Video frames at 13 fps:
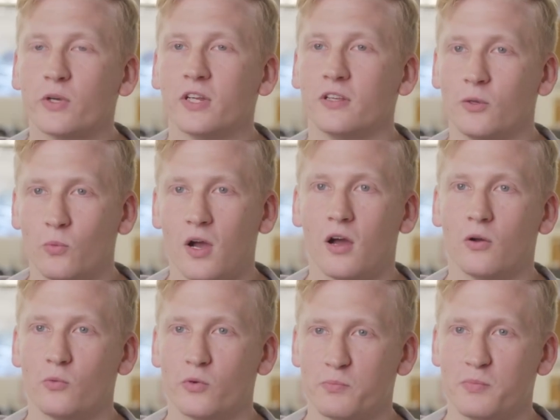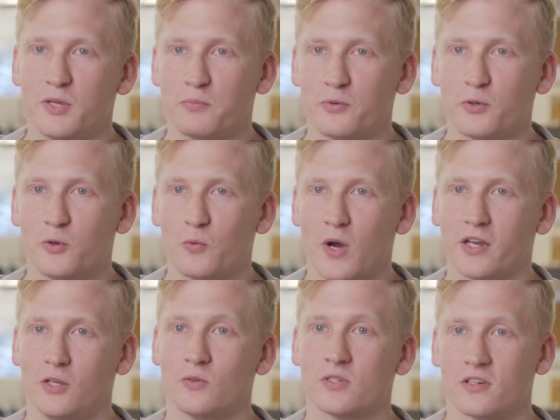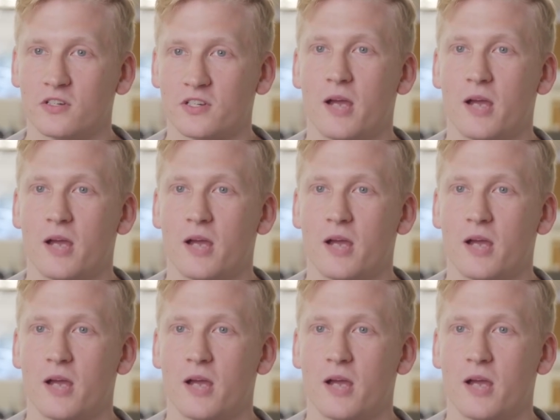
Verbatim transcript: really well with people who want to use their